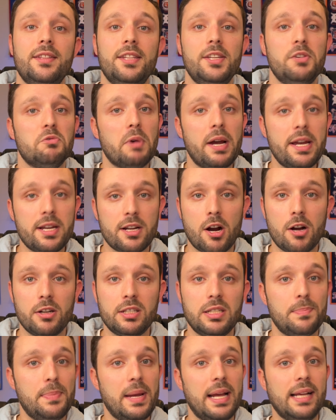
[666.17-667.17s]
the right
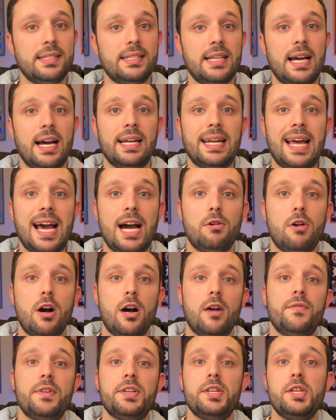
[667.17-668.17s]
card depends on how
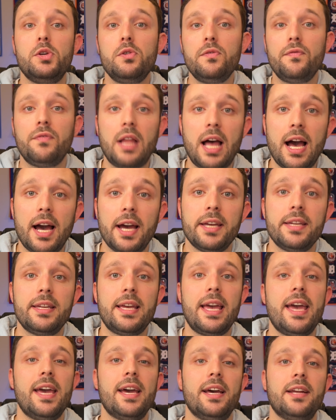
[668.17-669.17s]
often you fly
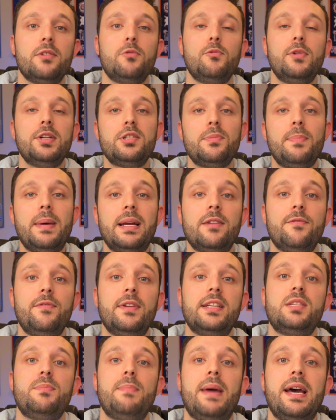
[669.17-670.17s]
and which
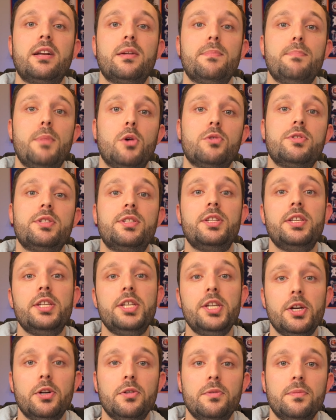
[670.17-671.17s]
benefits matter most to
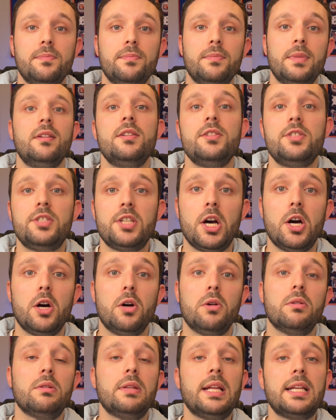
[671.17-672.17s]
you.
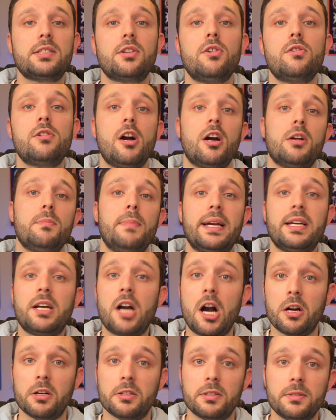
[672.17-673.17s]
So let's go card by
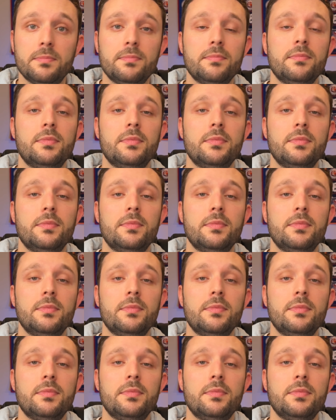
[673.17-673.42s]
card.